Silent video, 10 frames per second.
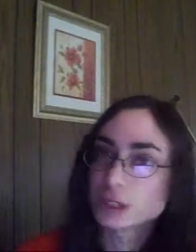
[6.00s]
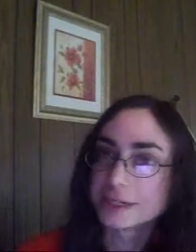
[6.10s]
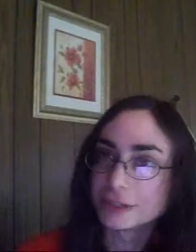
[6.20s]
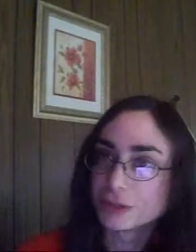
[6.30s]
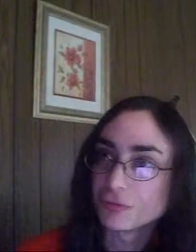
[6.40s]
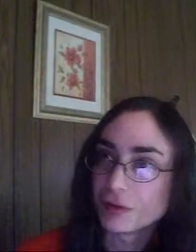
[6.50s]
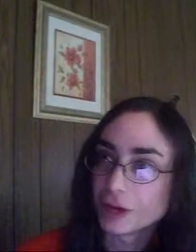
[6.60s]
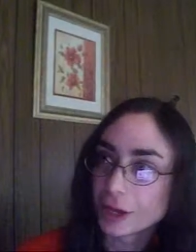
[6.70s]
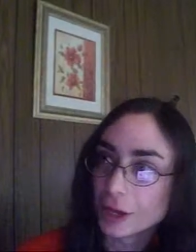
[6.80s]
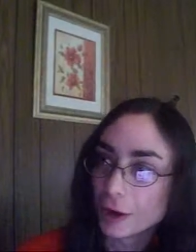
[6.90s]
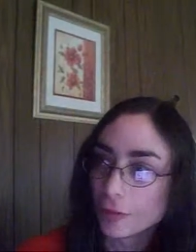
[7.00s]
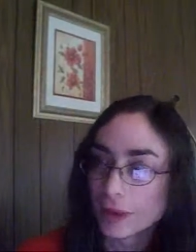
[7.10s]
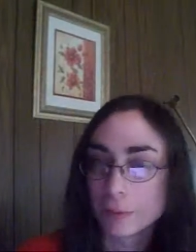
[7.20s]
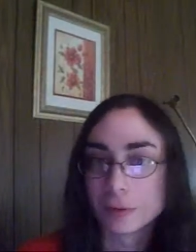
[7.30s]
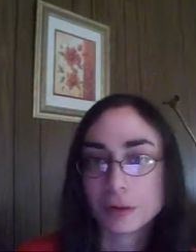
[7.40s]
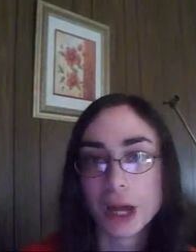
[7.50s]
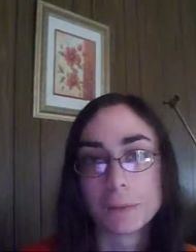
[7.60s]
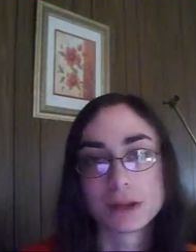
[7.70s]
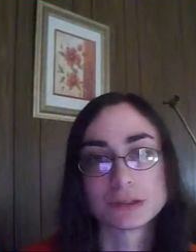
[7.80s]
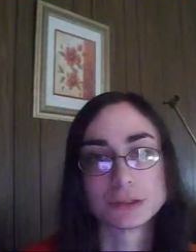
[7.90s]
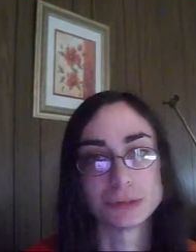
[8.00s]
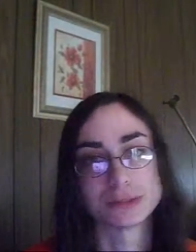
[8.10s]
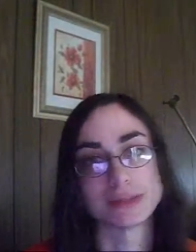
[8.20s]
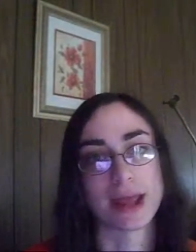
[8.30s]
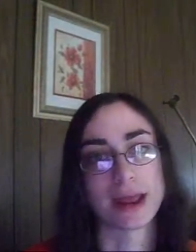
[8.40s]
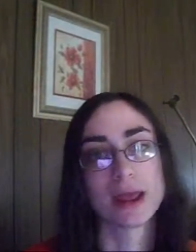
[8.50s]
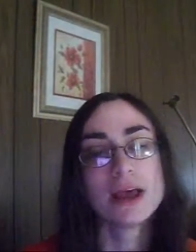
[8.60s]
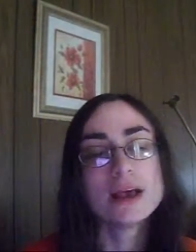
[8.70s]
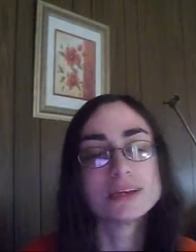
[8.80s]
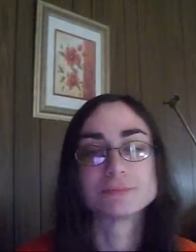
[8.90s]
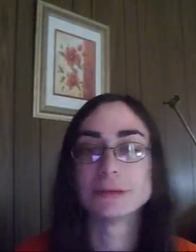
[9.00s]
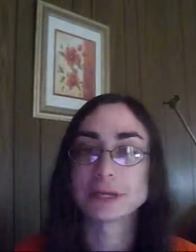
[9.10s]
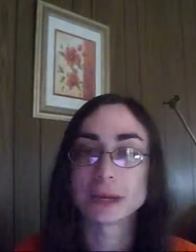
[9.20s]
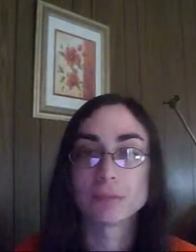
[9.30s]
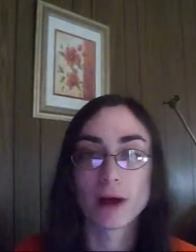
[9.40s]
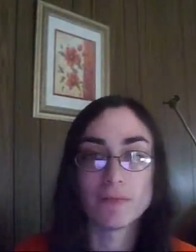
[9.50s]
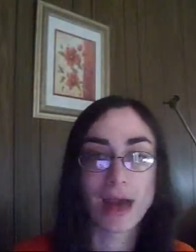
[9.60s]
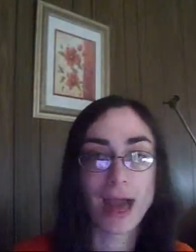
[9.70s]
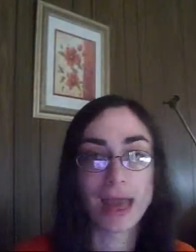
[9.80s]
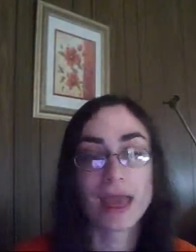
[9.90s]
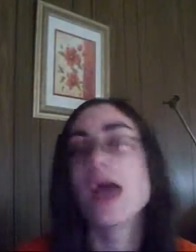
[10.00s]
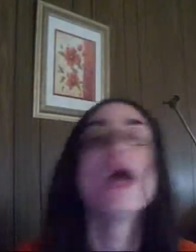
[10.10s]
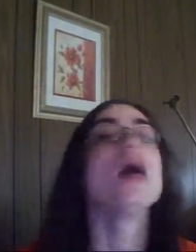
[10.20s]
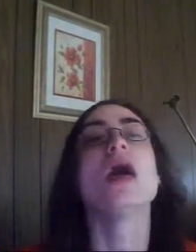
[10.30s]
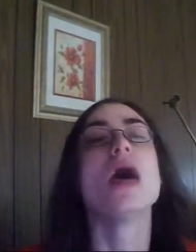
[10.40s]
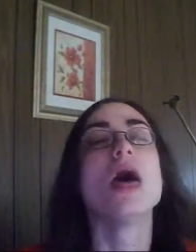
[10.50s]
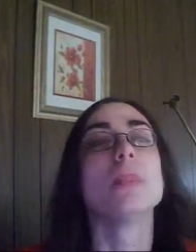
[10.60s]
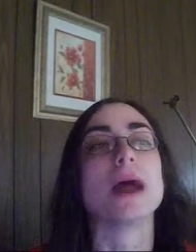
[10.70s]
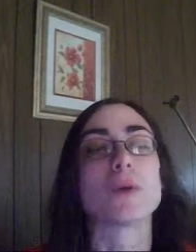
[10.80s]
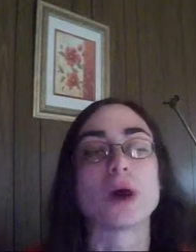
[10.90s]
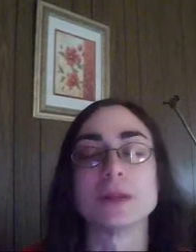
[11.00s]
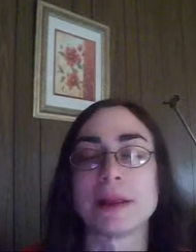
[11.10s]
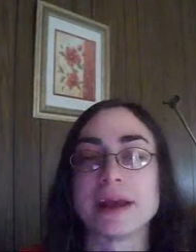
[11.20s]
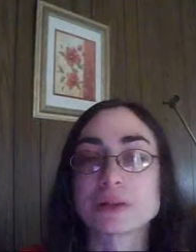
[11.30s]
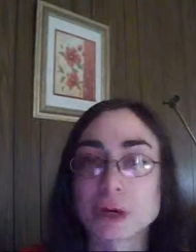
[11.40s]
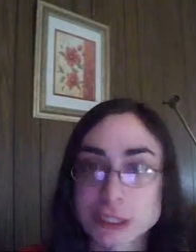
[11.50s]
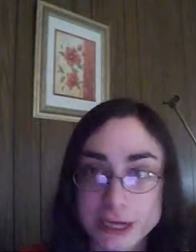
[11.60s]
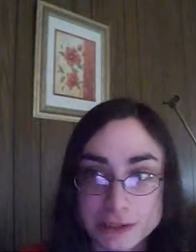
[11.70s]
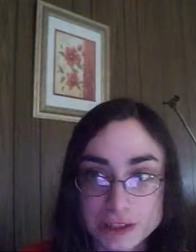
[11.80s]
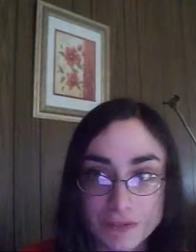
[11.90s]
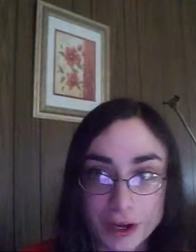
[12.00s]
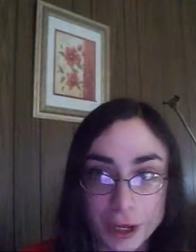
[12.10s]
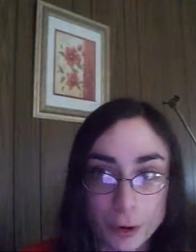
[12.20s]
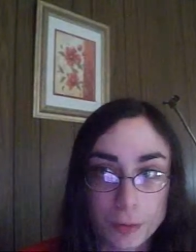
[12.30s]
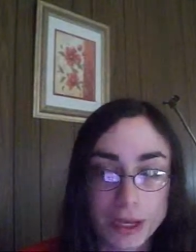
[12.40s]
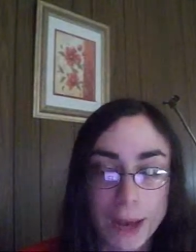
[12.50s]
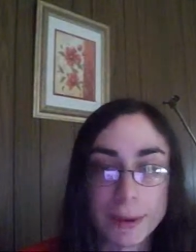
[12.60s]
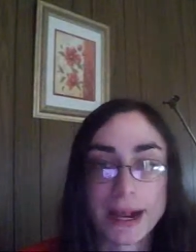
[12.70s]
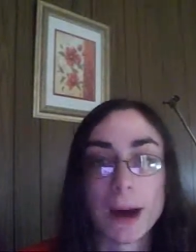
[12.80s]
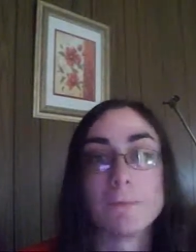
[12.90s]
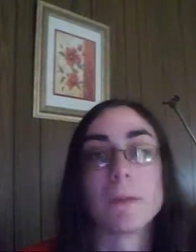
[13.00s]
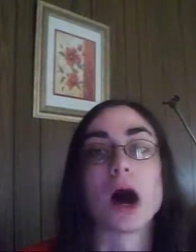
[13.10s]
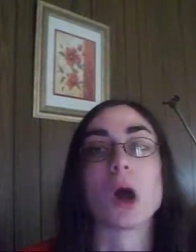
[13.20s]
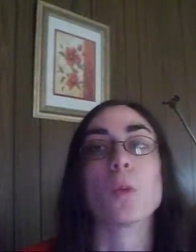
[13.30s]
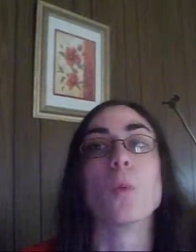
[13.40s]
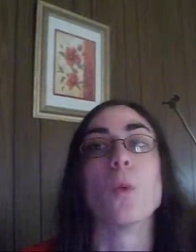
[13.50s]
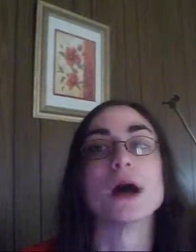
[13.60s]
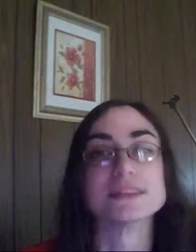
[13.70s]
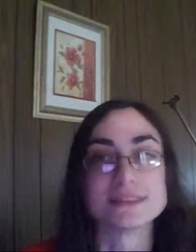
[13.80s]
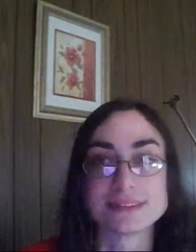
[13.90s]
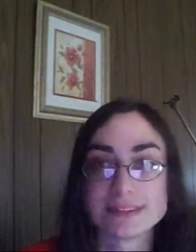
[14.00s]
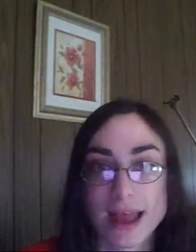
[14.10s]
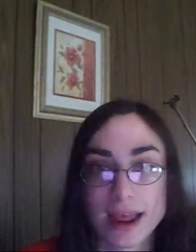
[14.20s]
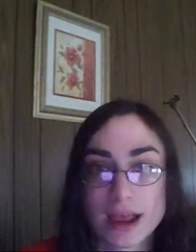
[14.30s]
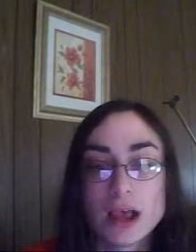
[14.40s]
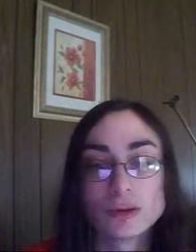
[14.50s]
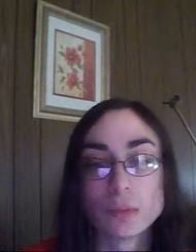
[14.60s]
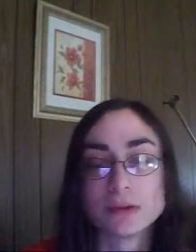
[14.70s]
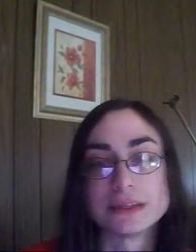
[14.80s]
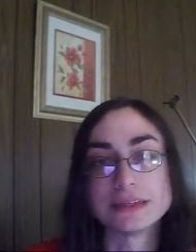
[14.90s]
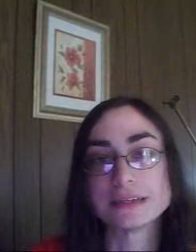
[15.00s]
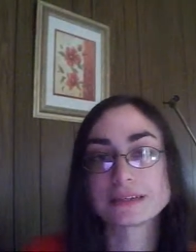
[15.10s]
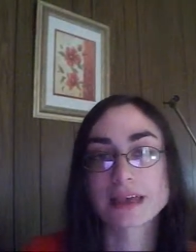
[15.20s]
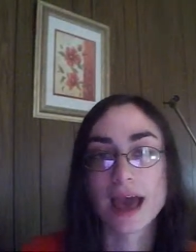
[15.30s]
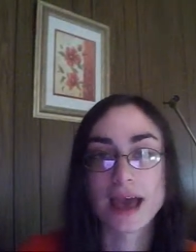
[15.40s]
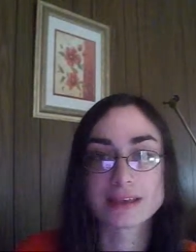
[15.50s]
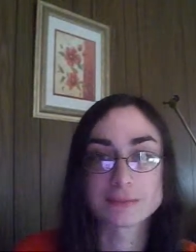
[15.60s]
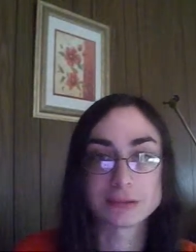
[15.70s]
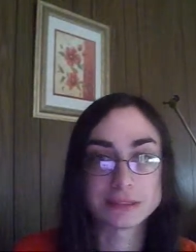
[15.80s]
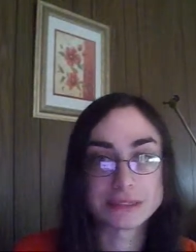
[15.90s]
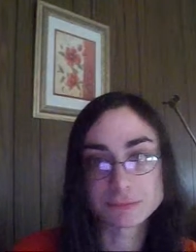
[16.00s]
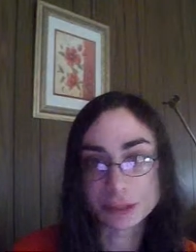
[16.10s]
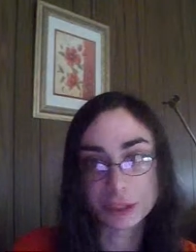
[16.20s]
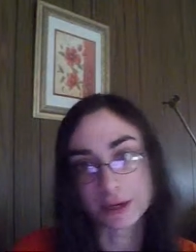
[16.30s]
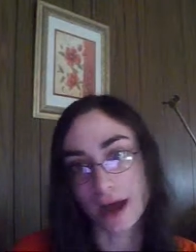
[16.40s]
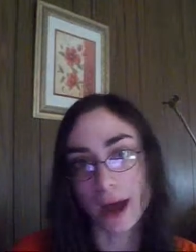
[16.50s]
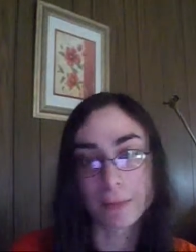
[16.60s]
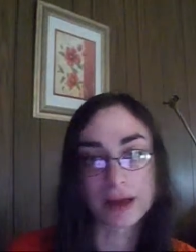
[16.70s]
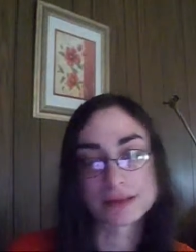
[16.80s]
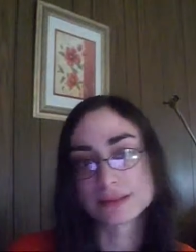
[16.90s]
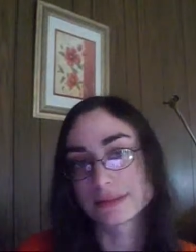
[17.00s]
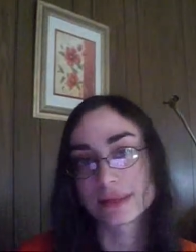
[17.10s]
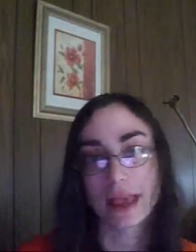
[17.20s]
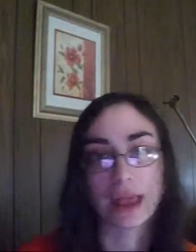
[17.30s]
question and answer video that I put up on Tuesday. I was thinking about that. My next question and answer video will be coming up on Wednesday. So please guys, please put your comments,